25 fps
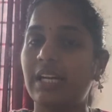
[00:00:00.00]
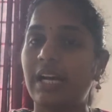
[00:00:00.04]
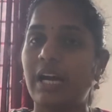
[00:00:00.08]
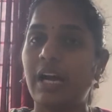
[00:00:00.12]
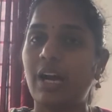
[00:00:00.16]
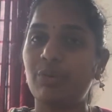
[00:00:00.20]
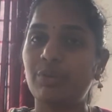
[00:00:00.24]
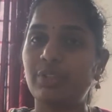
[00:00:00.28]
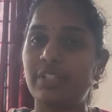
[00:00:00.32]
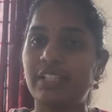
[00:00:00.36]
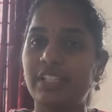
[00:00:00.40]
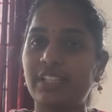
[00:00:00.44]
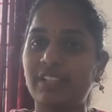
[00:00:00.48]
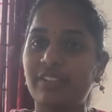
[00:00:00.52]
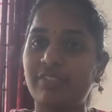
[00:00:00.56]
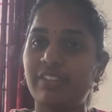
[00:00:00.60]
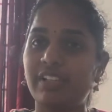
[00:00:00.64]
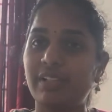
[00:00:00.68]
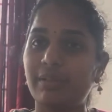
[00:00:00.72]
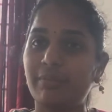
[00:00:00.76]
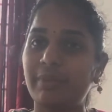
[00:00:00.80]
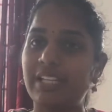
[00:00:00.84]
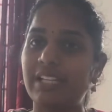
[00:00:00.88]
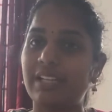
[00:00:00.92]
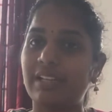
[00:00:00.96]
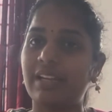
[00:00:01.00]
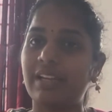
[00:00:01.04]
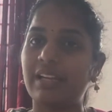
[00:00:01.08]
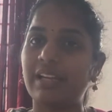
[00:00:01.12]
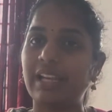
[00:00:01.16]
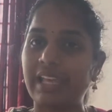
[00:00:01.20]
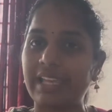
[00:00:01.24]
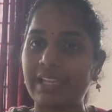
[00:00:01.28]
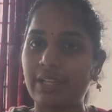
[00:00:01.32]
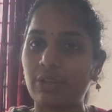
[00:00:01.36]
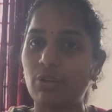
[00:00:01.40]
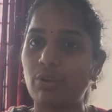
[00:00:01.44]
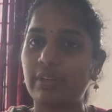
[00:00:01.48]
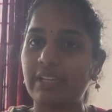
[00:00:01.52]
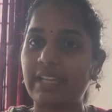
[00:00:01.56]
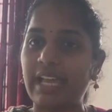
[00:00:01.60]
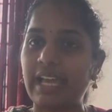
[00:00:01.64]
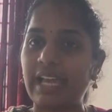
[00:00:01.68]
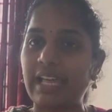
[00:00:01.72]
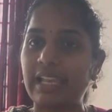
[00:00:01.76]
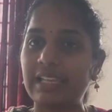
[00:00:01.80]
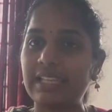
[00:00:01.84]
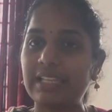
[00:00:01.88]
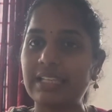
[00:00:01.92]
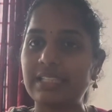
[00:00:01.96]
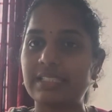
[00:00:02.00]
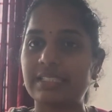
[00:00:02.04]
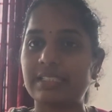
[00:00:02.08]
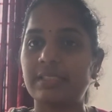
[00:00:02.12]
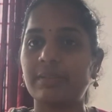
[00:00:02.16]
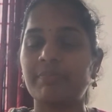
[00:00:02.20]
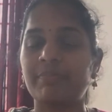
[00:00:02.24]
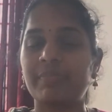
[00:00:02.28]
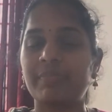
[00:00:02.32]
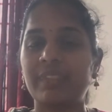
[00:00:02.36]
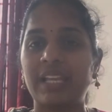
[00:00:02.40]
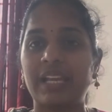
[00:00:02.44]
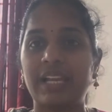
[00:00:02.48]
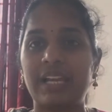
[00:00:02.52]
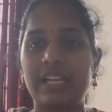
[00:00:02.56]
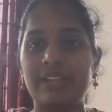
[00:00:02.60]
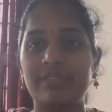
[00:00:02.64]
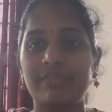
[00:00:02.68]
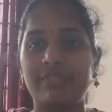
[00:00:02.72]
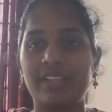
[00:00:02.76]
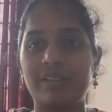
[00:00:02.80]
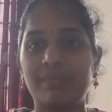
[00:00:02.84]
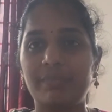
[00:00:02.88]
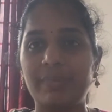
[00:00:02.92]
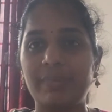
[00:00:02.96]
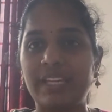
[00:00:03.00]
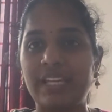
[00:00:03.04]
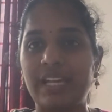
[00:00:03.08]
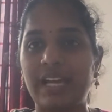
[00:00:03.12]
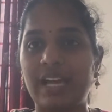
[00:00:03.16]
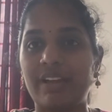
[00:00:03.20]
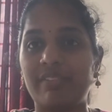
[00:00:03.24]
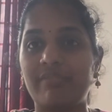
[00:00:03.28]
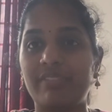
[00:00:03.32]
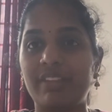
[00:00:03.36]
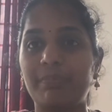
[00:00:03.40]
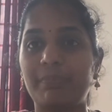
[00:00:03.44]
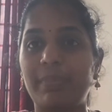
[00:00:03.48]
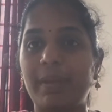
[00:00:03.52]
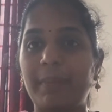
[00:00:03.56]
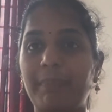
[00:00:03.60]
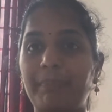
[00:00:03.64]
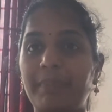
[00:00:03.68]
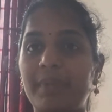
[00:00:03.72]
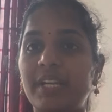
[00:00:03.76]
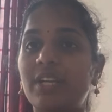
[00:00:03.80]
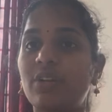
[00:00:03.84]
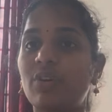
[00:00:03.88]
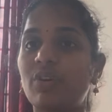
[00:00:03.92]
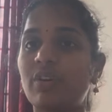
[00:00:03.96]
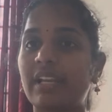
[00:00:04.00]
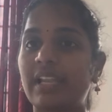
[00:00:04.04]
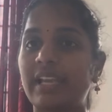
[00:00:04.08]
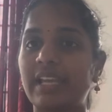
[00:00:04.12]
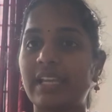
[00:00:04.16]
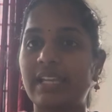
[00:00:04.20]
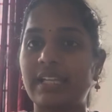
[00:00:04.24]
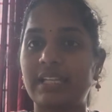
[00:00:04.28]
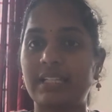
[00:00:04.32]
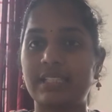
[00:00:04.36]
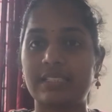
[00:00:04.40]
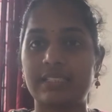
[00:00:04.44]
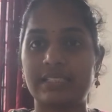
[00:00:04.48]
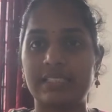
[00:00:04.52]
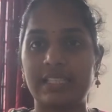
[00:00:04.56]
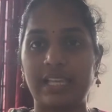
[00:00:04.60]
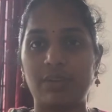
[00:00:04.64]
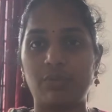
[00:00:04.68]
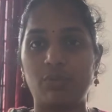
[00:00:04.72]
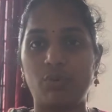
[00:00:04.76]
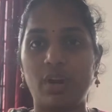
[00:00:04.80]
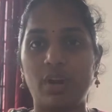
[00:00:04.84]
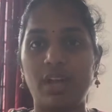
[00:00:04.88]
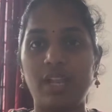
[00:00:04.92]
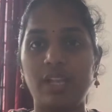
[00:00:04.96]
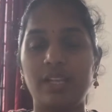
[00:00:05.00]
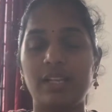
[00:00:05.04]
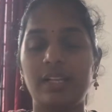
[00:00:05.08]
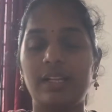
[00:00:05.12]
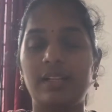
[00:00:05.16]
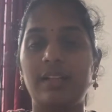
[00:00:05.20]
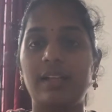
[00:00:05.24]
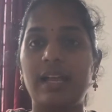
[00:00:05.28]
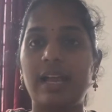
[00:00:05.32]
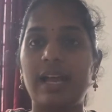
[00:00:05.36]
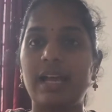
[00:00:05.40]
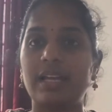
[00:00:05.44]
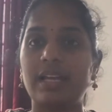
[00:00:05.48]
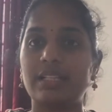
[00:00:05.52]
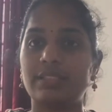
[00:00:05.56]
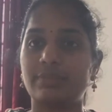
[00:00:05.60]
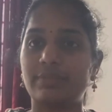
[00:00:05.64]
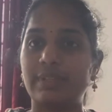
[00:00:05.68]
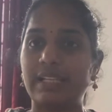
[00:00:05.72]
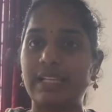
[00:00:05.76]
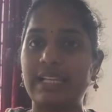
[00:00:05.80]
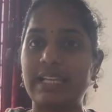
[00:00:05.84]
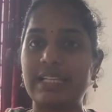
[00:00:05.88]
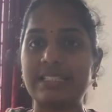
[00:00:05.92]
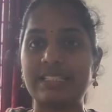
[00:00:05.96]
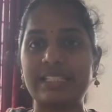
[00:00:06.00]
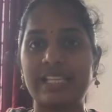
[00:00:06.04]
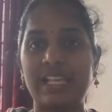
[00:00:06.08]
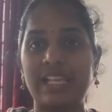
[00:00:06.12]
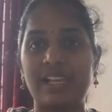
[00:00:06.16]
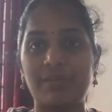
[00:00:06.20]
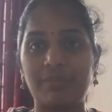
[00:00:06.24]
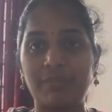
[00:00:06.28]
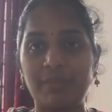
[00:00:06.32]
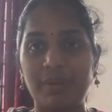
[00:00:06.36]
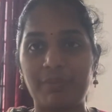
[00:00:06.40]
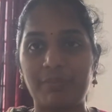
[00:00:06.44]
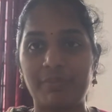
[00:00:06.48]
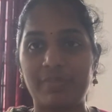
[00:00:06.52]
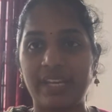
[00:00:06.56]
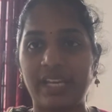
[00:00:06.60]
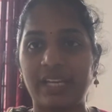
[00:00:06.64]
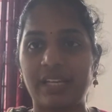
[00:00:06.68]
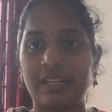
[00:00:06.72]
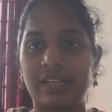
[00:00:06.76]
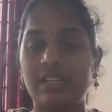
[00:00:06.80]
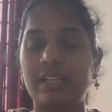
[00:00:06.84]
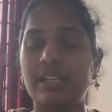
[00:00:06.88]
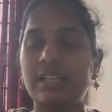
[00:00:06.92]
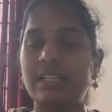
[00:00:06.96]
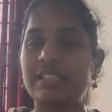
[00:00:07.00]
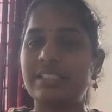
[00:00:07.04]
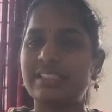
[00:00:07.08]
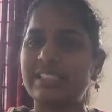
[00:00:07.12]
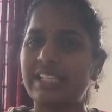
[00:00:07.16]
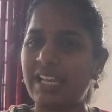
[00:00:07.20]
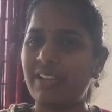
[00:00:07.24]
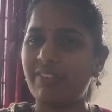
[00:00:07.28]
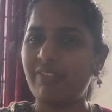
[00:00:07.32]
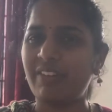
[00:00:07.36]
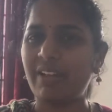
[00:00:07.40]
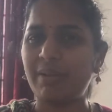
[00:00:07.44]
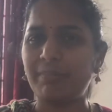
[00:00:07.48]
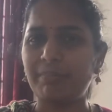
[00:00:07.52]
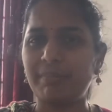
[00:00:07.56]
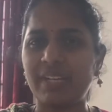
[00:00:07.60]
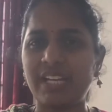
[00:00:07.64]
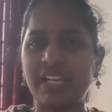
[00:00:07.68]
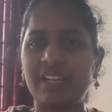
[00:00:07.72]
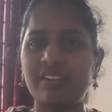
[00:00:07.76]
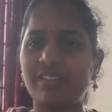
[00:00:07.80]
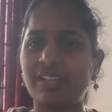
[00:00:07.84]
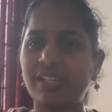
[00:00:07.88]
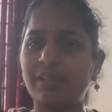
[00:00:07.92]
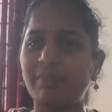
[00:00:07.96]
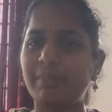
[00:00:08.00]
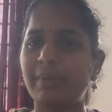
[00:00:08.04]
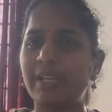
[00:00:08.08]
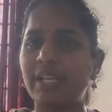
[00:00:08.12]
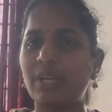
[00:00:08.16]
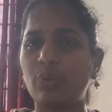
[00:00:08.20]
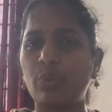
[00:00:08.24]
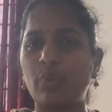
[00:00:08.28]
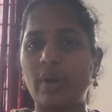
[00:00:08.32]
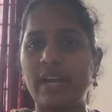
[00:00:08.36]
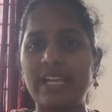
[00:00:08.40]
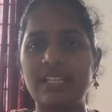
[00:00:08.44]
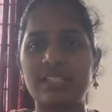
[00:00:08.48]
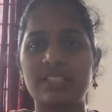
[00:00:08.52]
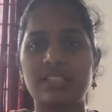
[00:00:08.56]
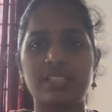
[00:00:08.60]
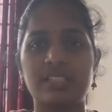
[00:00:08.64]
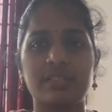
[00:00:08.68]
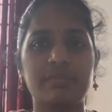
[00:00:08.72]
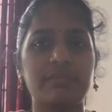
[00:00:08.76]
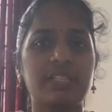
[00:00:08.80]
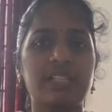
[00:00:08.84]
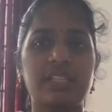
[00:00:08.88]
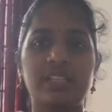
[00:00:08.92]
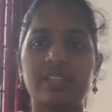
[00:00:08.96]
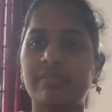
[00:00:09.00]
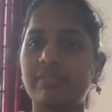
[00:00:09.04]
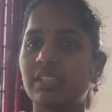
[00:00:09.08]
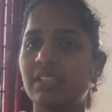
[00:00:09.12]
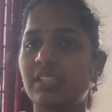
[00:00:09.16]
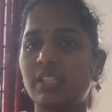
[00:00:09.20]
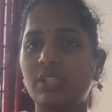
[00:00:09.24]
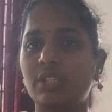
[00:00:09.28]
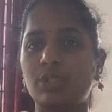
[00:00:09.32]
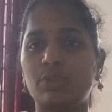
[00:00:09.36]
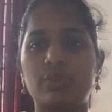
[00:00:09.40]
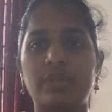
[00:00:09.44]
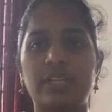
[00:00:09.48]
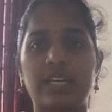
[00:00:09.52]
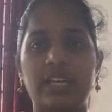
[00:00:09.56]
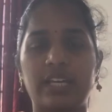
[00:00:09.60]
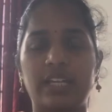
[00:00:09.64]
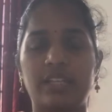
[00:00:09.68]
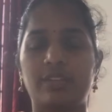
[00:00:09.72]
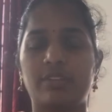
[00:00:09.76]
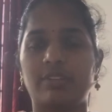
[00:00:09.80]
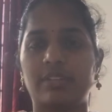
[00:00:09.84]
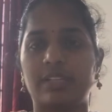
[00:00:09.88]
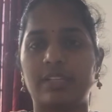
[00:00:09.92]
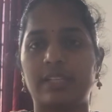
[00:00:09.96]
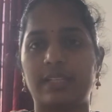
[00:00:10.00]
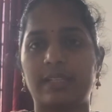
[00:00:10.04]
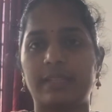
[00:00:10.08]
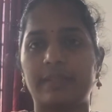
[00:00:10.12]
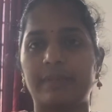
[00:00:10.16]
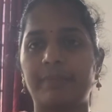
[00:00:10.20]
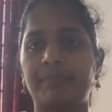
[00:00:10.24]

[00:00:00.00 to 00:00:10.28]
Outer will be glycocalyx and will be having peptidoglycan cell wall as well as cell membrane. Cell membrane will be quite similar with the eukaryotic.